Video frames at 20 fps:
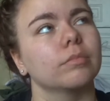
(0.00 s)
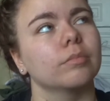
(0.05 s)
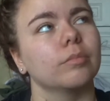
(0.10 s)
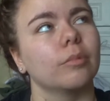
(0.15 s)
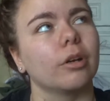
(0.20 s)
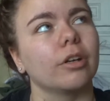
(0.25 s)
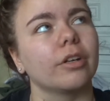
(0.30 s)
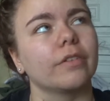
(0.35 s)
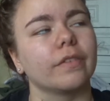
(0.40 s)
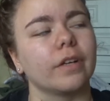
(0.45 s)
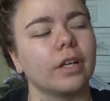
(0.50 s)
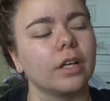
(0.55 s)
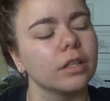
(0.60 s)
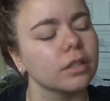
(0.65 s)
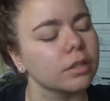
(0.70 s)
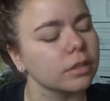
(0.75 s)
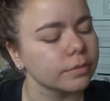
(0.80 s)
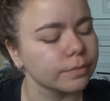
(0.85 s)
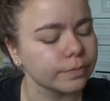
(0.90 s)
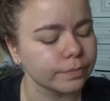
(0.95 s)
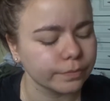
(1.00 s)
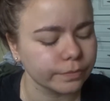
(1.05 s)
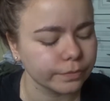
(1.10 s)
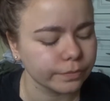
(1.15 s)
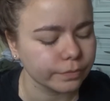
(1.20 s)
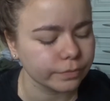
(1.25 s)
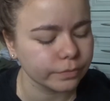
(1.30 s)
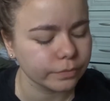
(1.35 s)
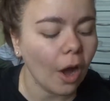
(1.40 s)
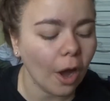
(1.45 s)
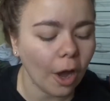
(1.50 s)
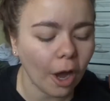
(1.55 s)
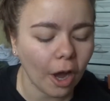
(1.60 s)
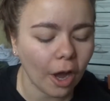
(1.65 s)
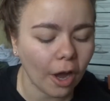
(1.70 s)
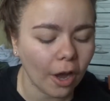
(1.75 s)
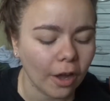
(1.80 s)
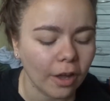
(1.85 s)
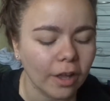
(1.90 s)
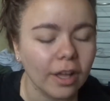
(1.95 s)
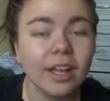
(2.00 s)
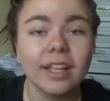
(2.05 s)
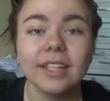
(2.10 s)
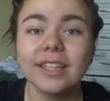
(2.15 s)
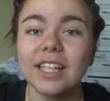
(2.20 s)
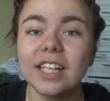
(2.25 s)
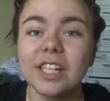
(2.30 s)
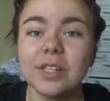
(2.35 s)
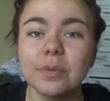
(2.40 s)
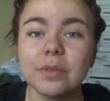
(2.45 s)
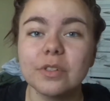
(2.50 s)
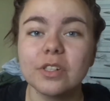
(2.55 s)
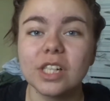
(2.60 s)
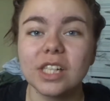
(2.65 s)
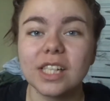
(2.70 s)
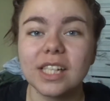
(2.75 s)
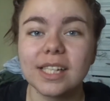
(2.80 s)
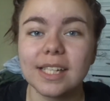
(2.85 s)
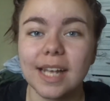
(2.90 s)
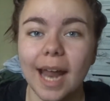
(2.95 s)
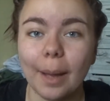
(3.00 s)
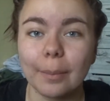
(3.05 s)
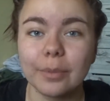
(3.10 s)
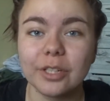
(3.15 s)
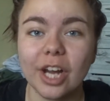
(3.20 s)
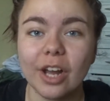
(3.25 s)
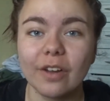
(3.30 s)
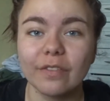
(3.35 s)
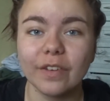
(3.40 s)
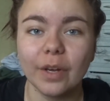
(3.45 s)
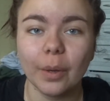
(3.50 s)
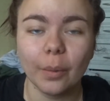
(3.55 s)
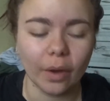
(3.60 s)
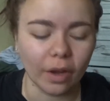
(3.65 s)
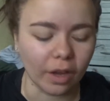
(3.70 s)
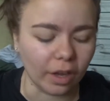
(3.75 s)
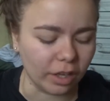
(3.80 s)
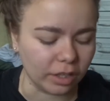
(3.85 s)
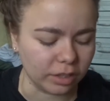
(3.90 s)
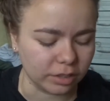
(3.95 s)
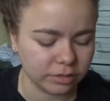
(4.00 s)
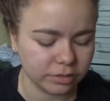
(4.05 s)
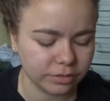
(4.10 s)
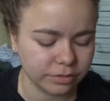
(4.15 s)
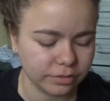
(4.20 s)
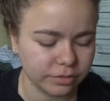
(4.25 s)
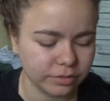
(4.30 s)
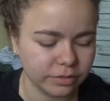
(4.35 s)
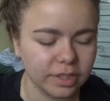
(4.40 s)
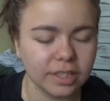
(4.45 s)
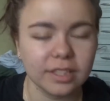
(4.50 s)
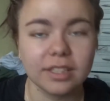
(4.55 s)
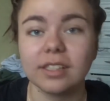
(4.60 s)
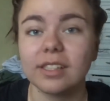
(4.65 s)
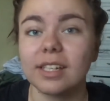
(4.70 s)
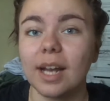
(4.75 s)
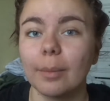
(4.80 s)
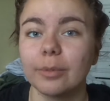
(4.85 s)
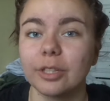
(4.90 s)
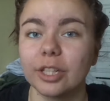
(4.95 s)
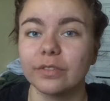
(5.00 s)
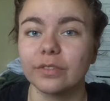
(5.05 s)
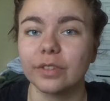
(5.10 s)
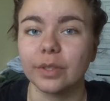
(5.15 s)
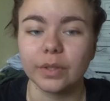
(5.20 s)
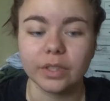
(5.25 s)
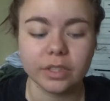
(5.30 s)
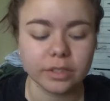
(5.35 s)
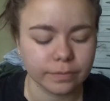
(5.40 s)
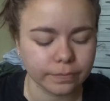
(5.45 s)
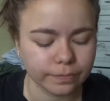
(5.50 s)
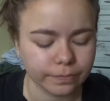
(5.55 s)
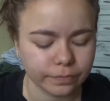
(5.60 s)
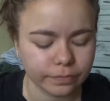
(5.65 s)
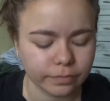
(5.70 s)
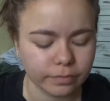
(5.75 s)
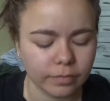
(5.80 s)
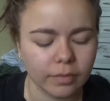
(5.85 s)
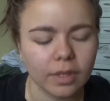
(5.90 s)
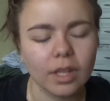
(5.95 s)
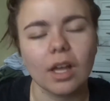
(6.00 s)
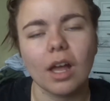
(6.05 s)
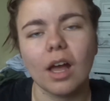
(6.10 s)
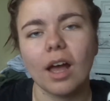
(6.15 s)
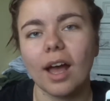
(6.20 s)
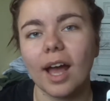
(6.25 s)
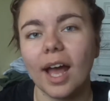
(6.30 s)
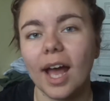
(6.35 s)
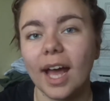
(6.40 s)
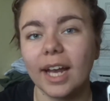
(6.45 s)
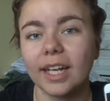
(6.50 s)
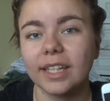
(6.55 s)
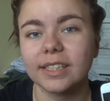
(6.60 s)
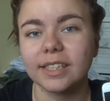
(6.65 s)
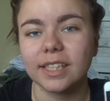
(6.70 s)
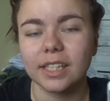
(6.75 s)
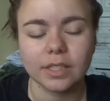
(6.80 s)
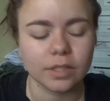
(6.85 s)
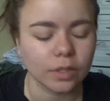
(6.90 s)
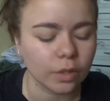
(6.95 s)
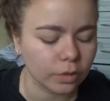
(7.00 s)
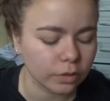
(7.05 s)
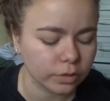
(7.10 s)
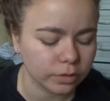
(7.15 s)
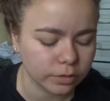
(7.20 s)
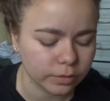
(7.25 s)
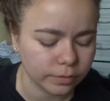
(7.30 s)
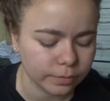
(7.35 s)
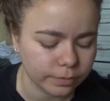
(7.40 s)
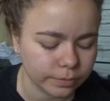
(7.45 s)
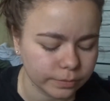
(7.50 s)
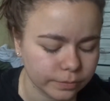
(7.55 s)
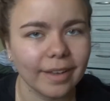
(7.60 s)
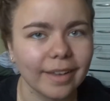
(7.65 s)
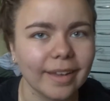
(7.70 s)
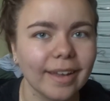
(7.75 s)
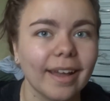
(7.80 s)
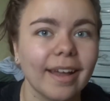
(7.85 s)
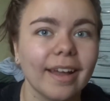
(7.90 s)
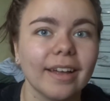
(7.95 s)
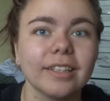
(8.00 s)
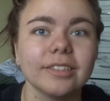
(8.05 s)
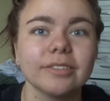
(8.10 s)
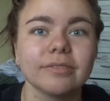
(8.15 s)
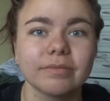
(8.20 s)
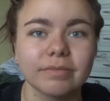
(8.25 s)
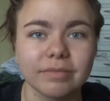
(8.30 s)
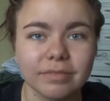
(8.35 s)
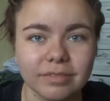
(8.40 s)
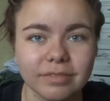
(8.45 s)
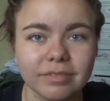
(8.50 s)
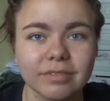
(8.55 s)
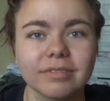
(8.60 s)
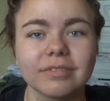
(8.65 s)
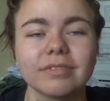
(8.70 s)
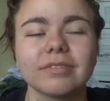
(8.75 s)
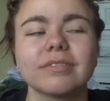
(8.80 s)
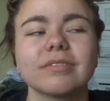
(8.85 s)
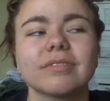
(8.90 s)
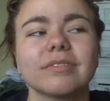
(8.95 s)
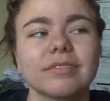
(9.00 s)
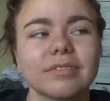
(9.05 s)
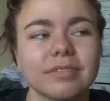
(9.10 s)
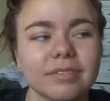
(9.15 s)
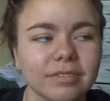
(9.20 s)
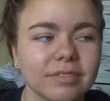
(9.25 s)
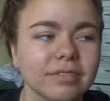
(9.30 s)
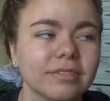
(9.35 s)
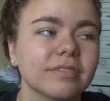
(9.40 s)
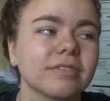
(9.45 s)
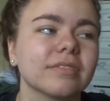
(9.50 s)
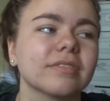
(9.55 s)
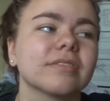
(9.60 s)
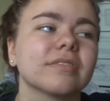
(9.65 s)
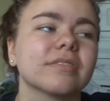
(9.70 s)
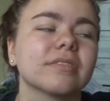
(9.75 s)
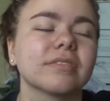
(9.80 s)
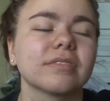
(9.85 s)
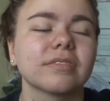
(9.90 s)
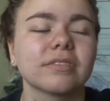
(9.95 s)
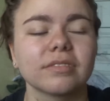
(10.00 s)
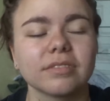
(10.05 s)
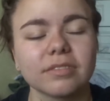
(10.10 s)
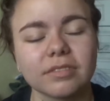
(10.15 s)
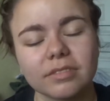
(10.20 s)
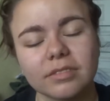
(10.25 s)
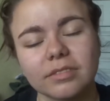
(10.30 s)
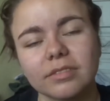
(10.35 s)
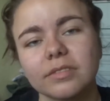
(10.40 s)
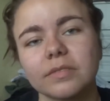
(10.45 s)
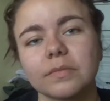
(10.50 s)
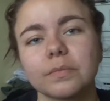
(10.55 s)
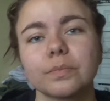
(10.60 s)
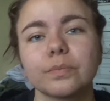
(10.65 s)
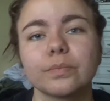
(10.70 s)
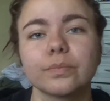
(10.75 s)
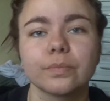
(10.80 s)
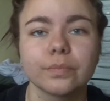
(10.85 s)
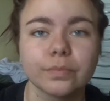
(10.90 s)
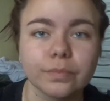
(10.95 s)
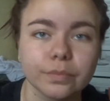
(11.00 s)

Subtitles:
What the fuck? Ah, this was on the Snapchat filter. There's a Snapchat filter. And it's this song. Okay. I don't ever wanna see you with him.